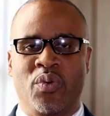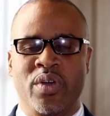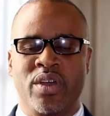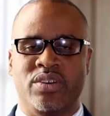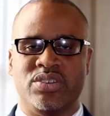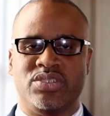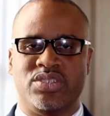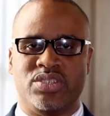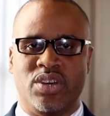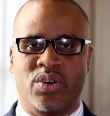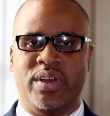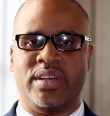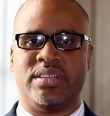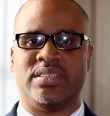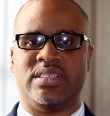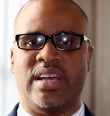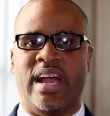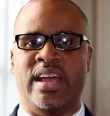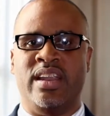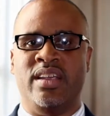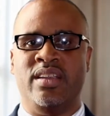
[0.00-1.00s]
are so
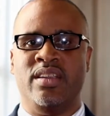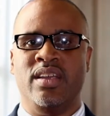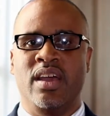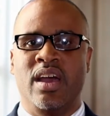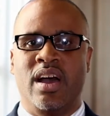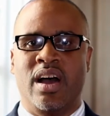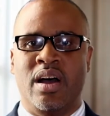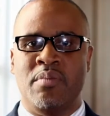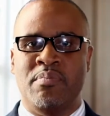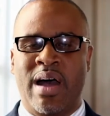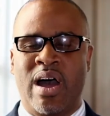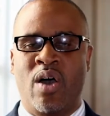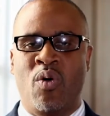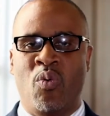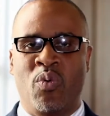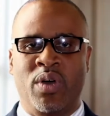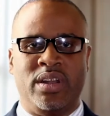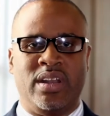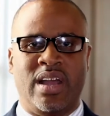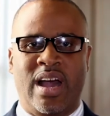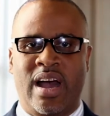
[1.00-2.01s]
excited about
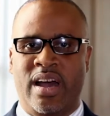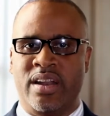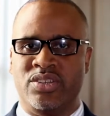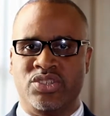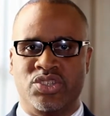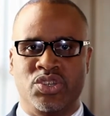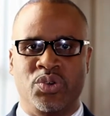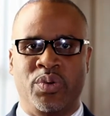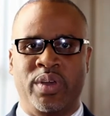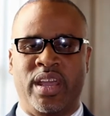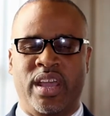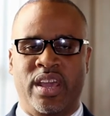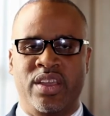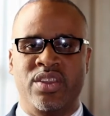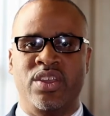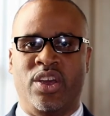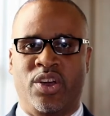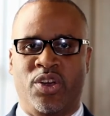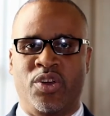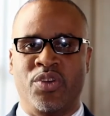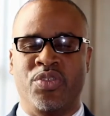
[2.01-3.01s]
what God is doing in
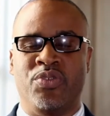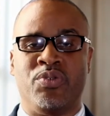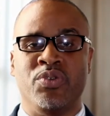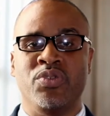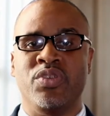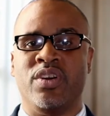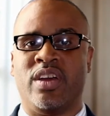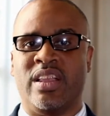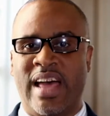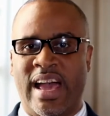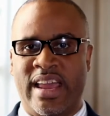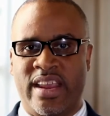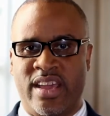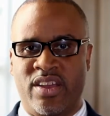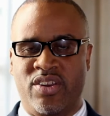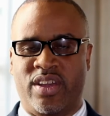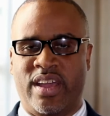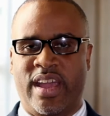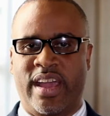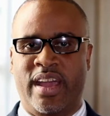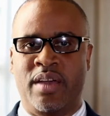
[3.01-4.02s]
the earth through the
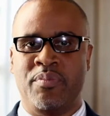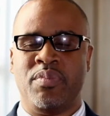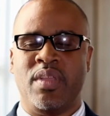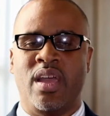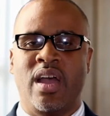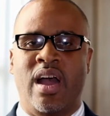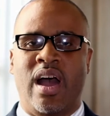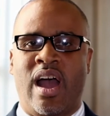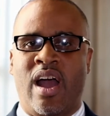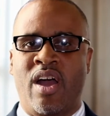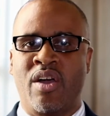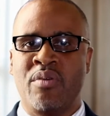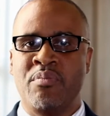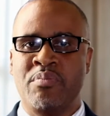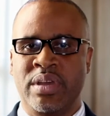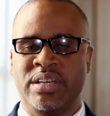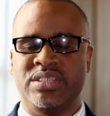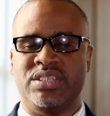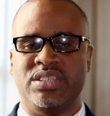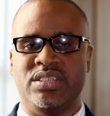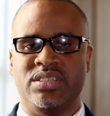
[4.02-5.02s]
Gladiator Camp, our
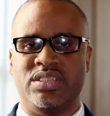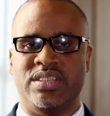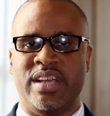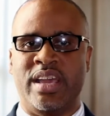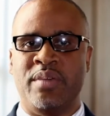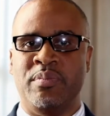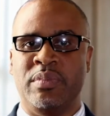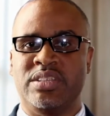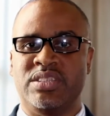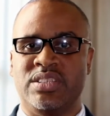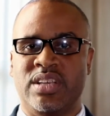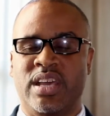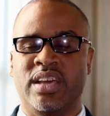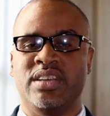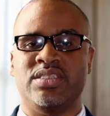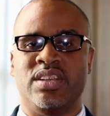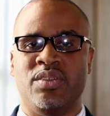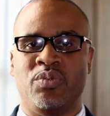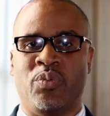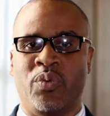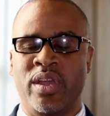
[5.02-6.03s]
mission statement
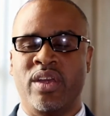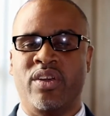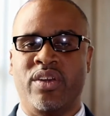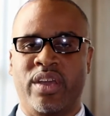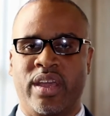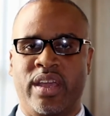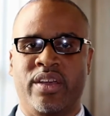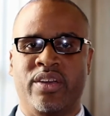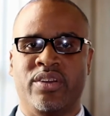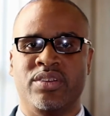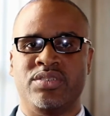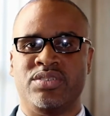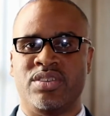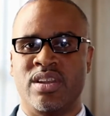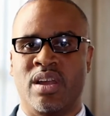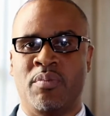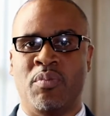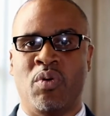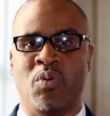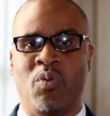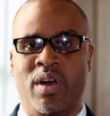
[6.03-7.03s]
says that we are here to
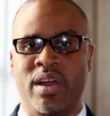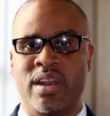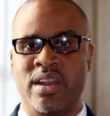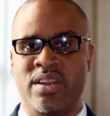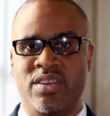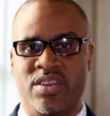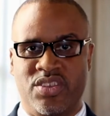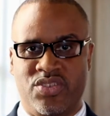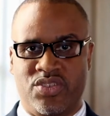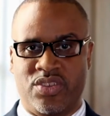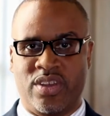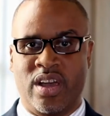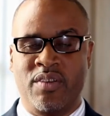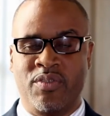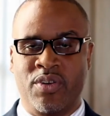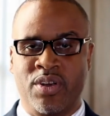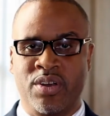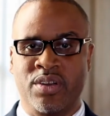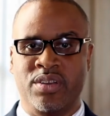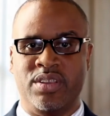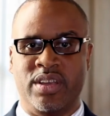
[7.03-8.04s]
number one,
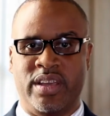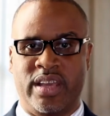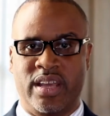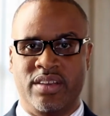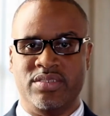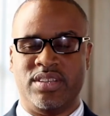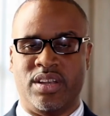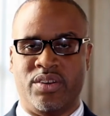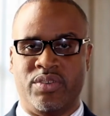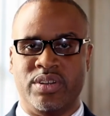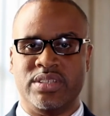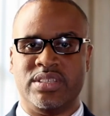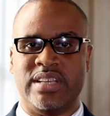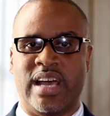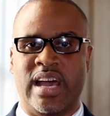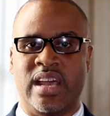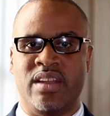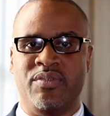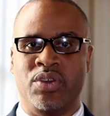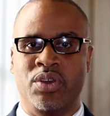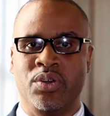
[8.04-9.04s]
discover the gifts that are
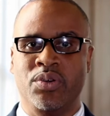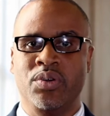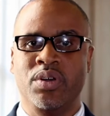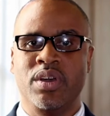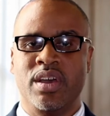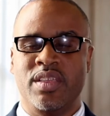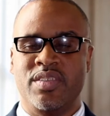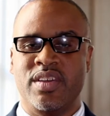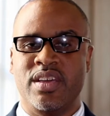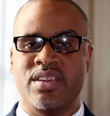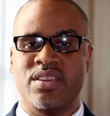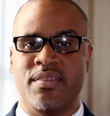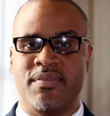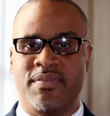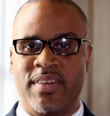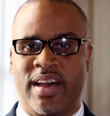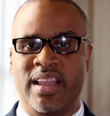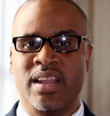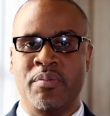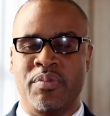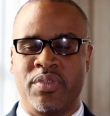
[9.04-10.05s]
inside of you, then
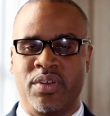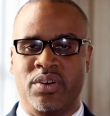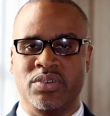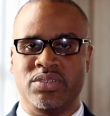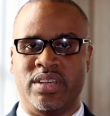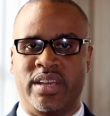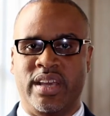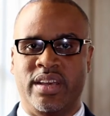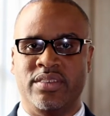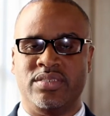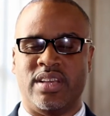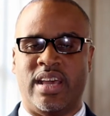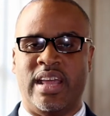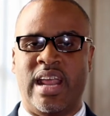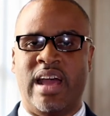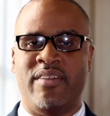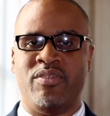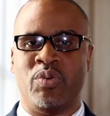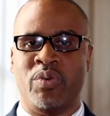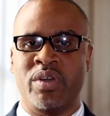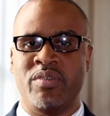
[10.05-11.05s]
develop those gifts. And
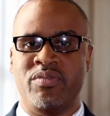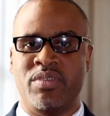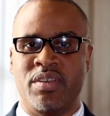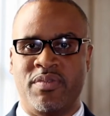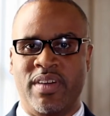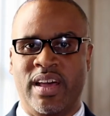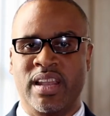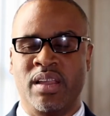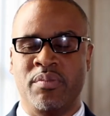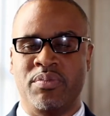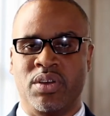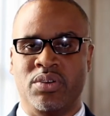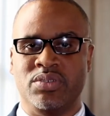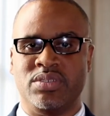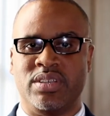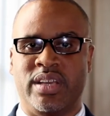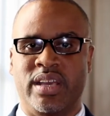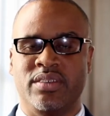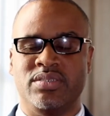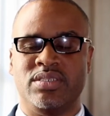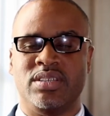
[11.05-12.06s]
after we've developed
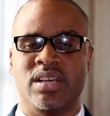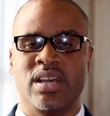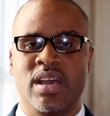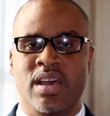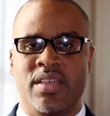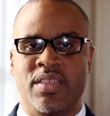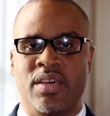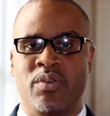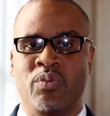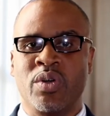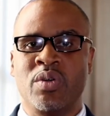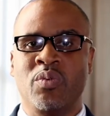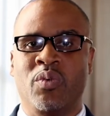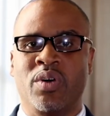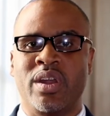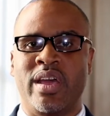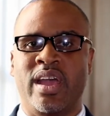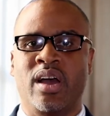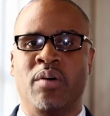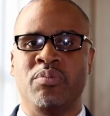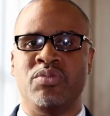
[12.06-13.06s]
those gifts, then we
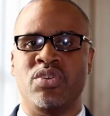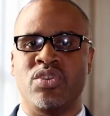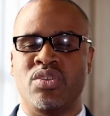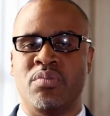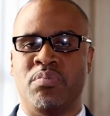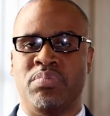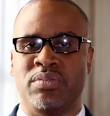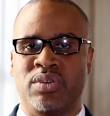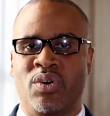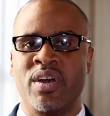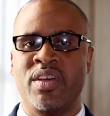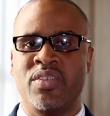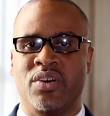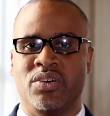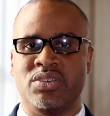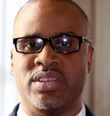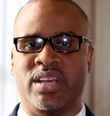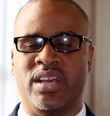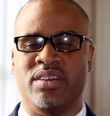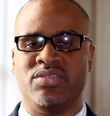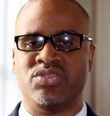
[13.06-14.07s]
want to help to deploy
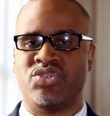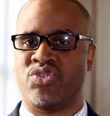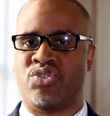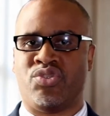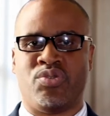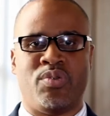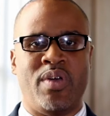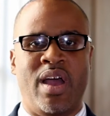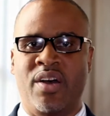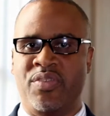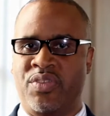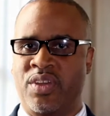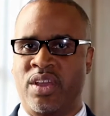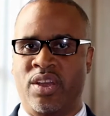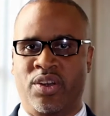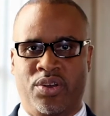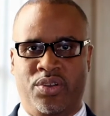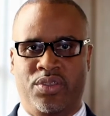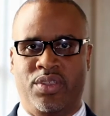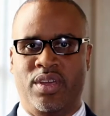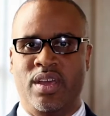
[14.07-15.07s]
those gifts throughout the
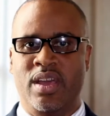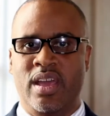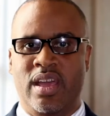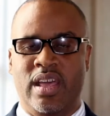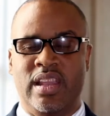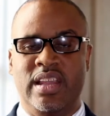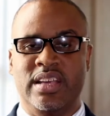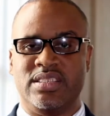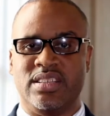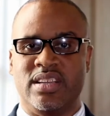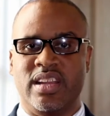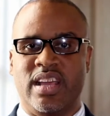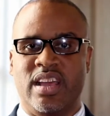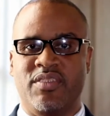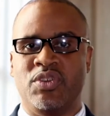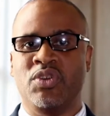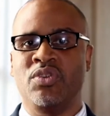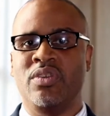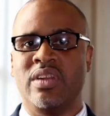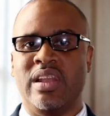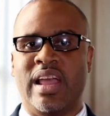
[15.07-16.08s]
earth. Listen,
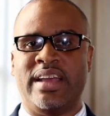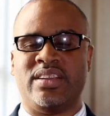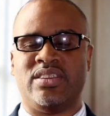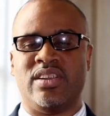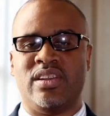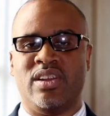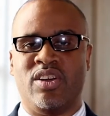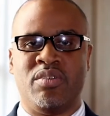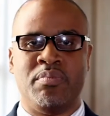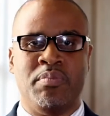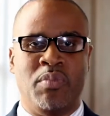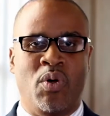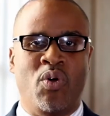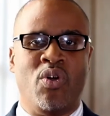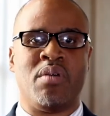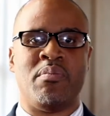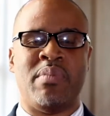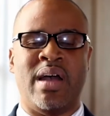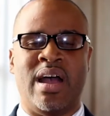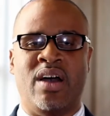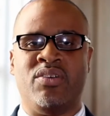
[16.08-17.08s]
if you'd like to learn
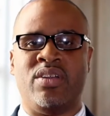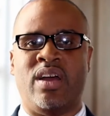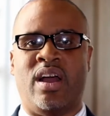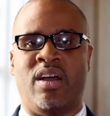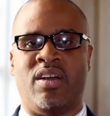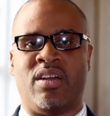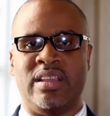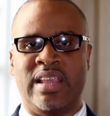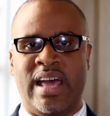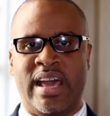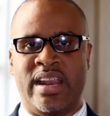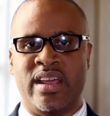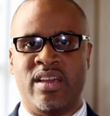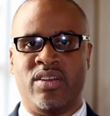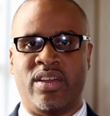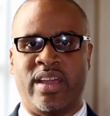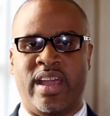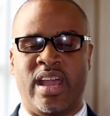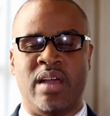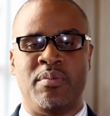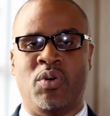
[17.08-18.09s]
more about our
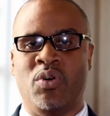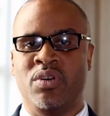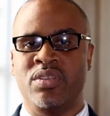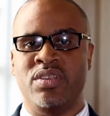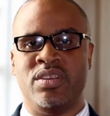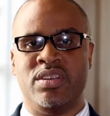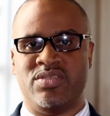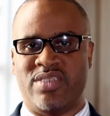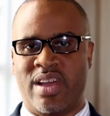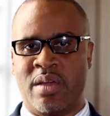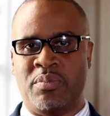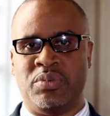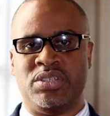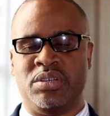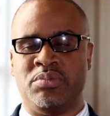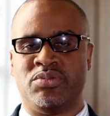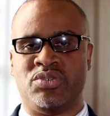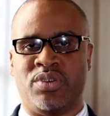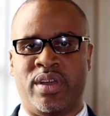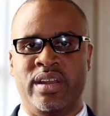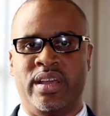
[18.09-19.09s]
Gladiator Camp or the
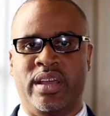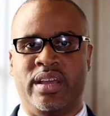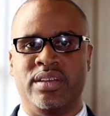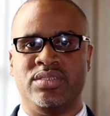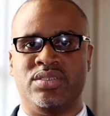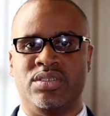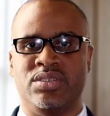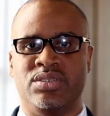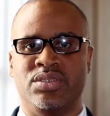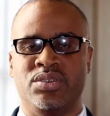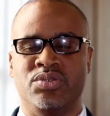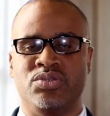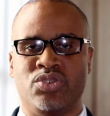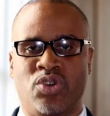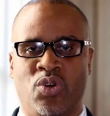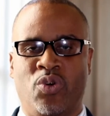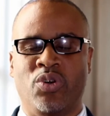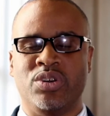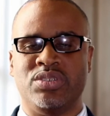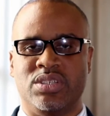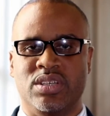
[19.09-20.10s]
Discipleship Training Institute's
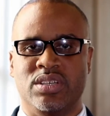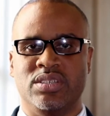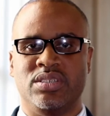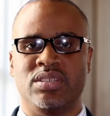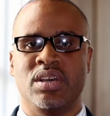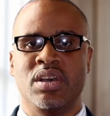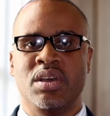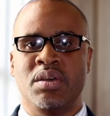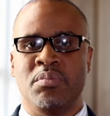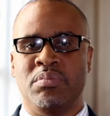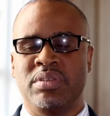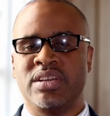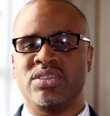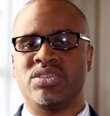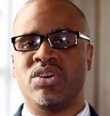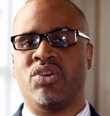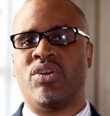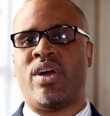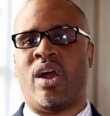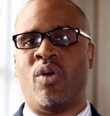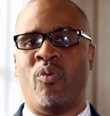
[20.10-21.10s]
courses, please
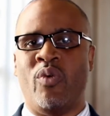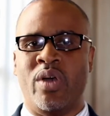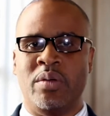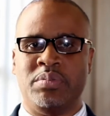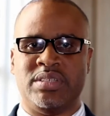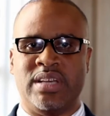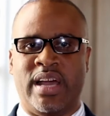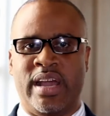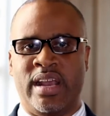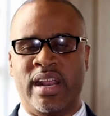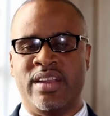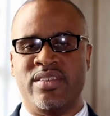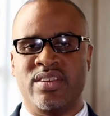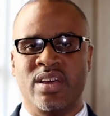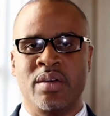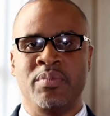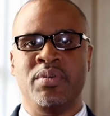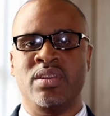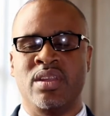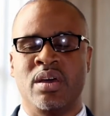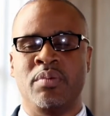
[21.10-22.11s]
go to our website at
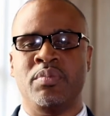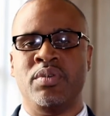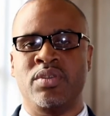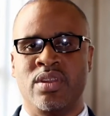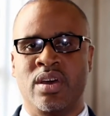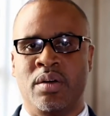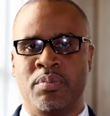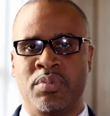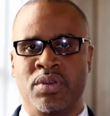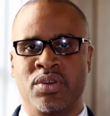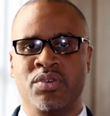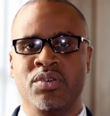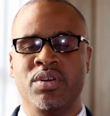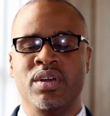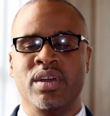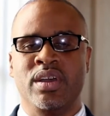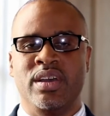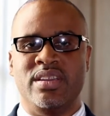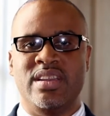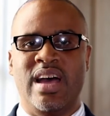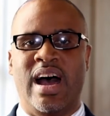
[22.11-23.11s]

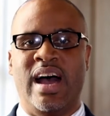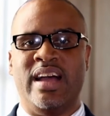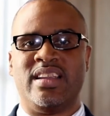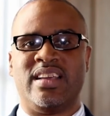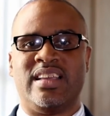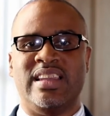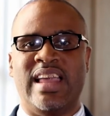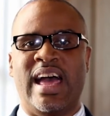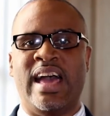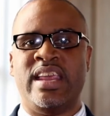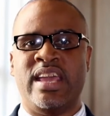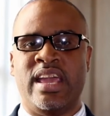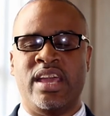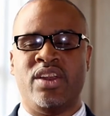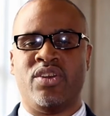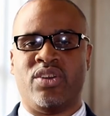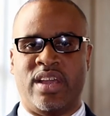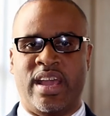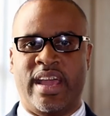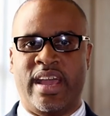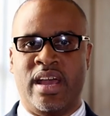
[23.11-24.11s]

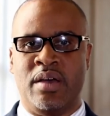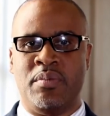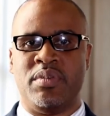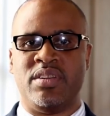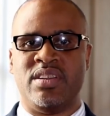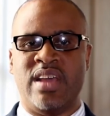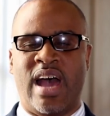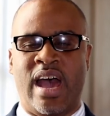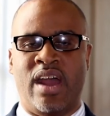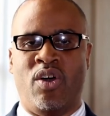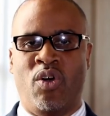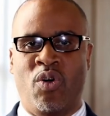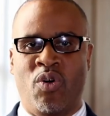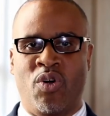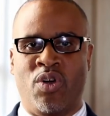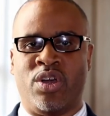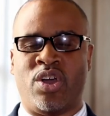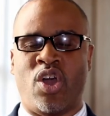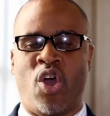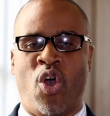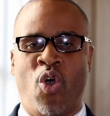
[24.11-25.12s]

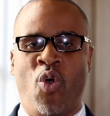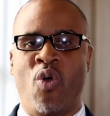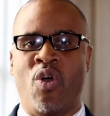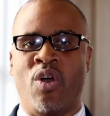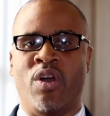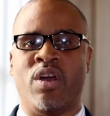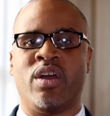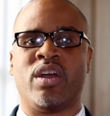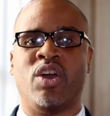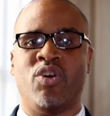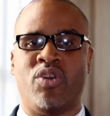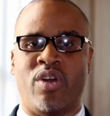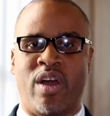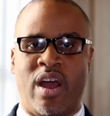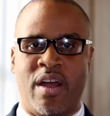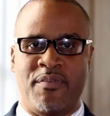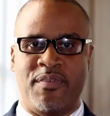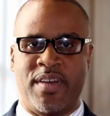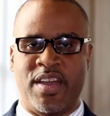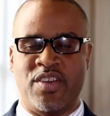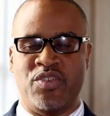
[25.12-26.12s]
www.gladiatorcamp.org or go to
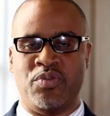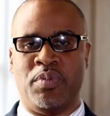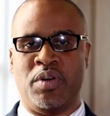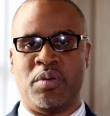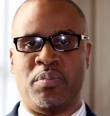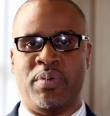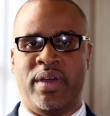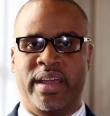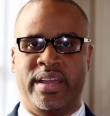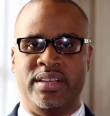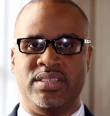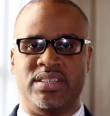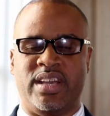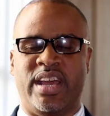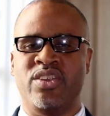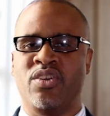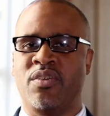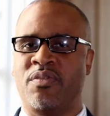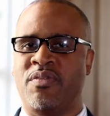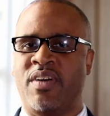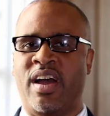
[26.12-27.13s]
our Facebook page
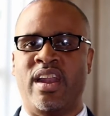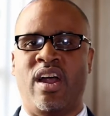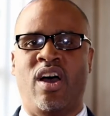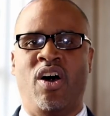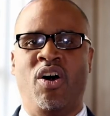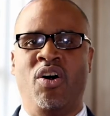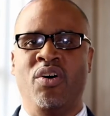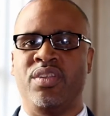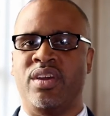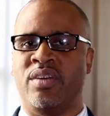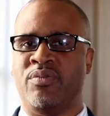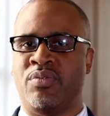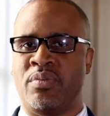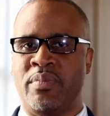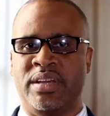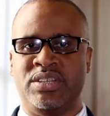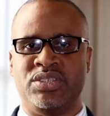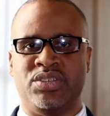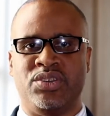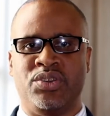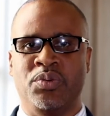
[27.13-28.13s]
and you'll find all the
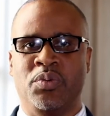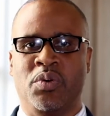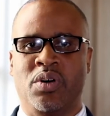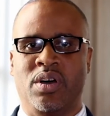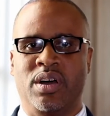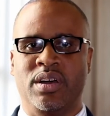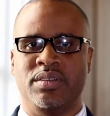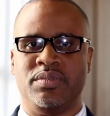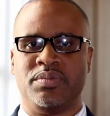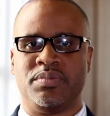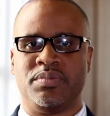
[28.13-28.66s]
information you want.